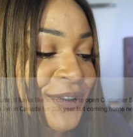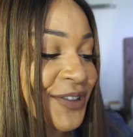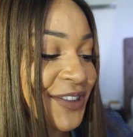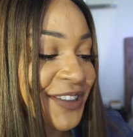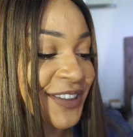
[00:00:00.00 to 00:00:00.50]

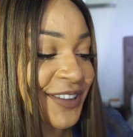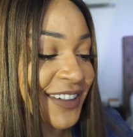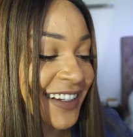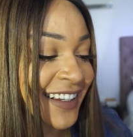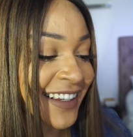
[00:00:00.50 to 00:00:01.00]

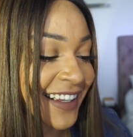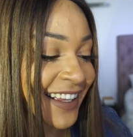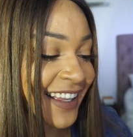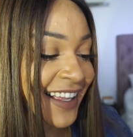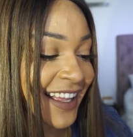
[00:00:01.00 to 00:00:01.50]

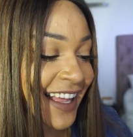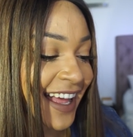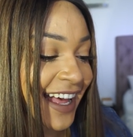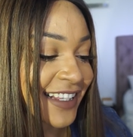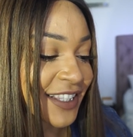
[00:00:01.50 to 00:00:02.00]
you.
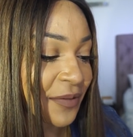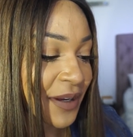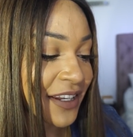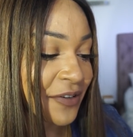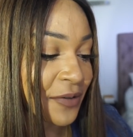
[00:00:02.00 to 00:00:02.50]
And
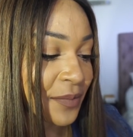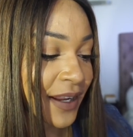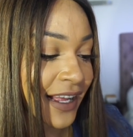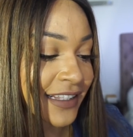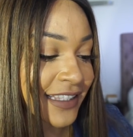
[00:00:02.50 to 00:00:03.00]
somebody
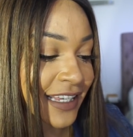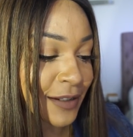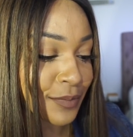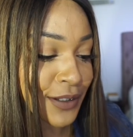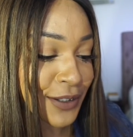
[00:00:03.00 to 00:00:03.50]
replied
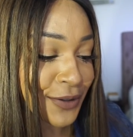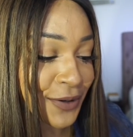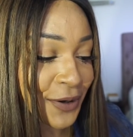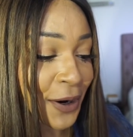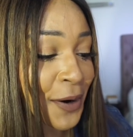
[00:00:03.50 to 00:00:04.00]
saying, please
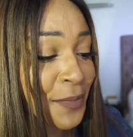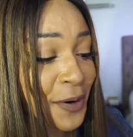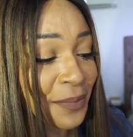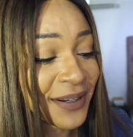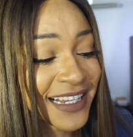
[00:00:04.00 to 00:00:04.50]
don't come,
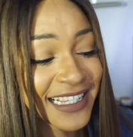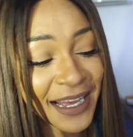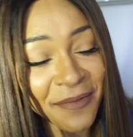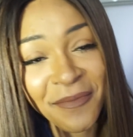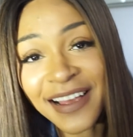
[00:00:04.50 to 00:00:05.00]
oh please,
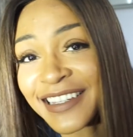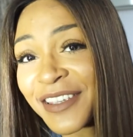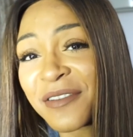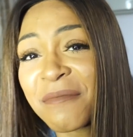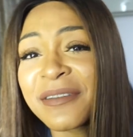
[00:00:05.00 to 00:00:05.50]
I'm
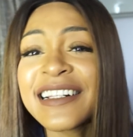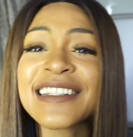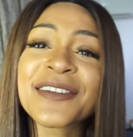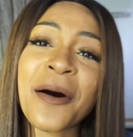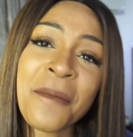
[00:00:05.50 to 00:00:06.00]
begging you,
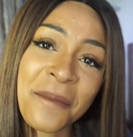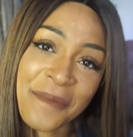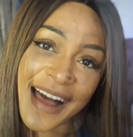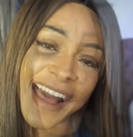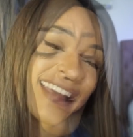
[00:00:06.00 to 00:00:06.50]
please
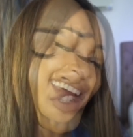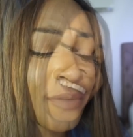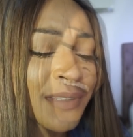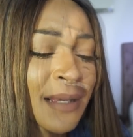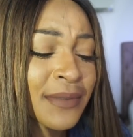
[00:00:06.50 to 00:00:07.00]
come back. Oh,
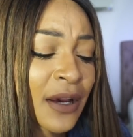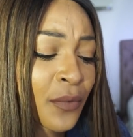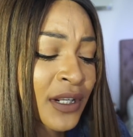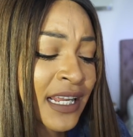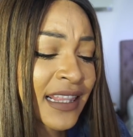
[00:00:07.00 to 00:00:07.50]
sometimes I
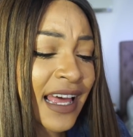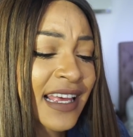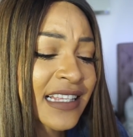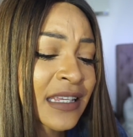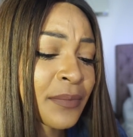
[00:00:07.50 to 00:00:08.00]
wonder
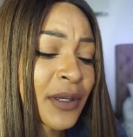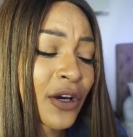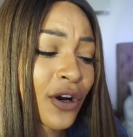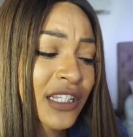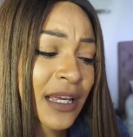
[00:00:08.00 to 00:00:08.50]
that, is it
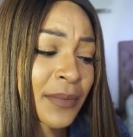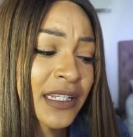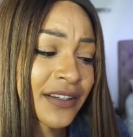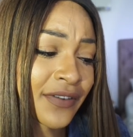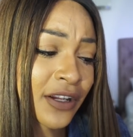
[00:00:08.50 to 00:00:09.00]
because I'm a
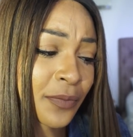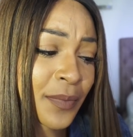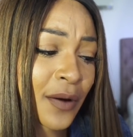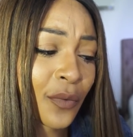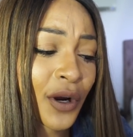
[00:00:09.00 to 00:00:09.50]

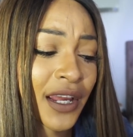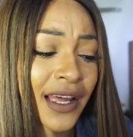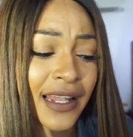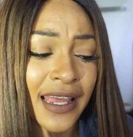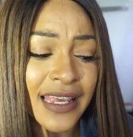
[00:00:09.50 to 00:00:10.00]
development
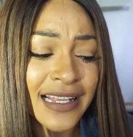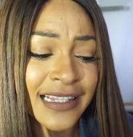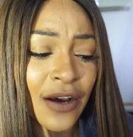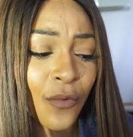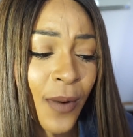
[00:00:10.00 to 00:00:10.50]
worker? Like, is
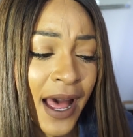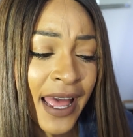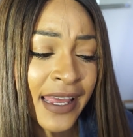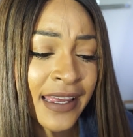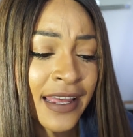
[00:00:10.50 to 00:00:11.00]
that
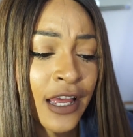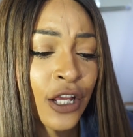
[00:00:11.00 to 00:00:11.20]
why,